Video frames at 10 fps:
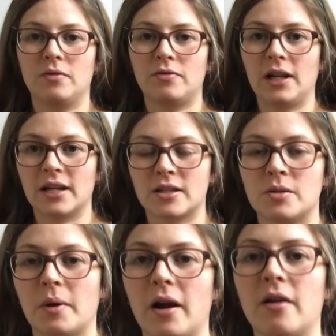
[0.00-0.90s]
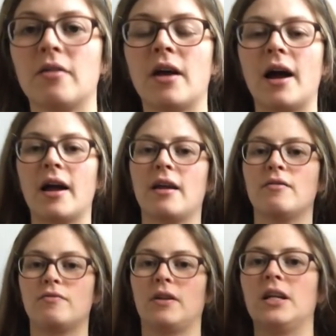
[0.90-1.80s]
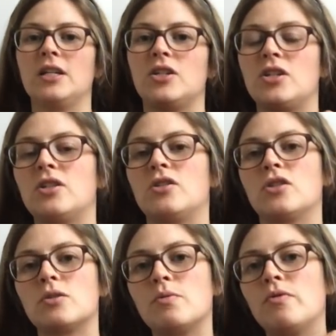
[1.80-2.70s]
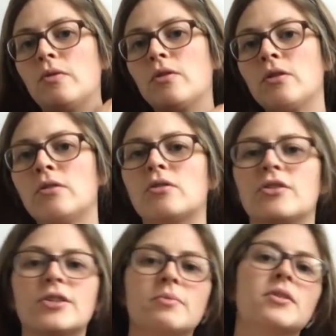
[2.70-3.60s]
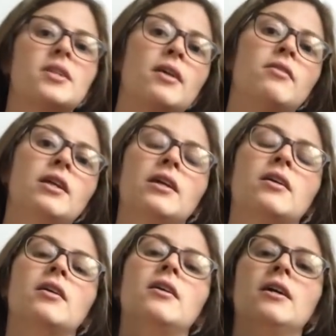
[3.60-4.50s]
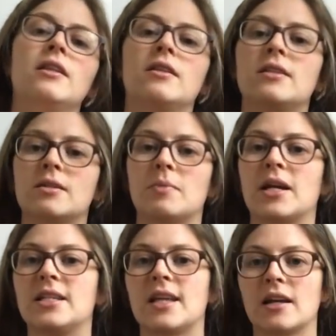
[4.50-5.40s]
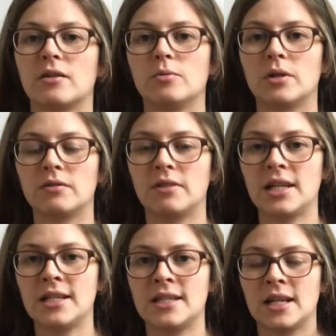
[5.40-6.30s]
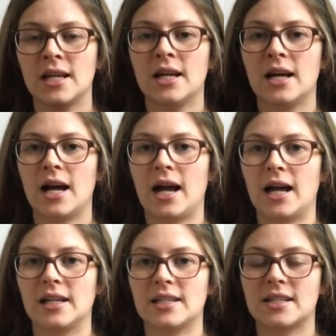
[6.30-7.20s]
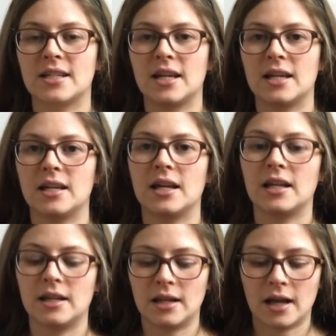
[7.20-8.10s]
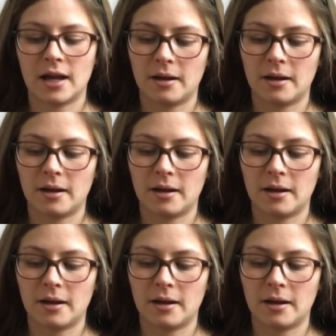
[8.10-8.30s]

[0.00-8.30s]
Felix sweater that I finished just before Christmas, I think. This is my second one of these, and it's knit in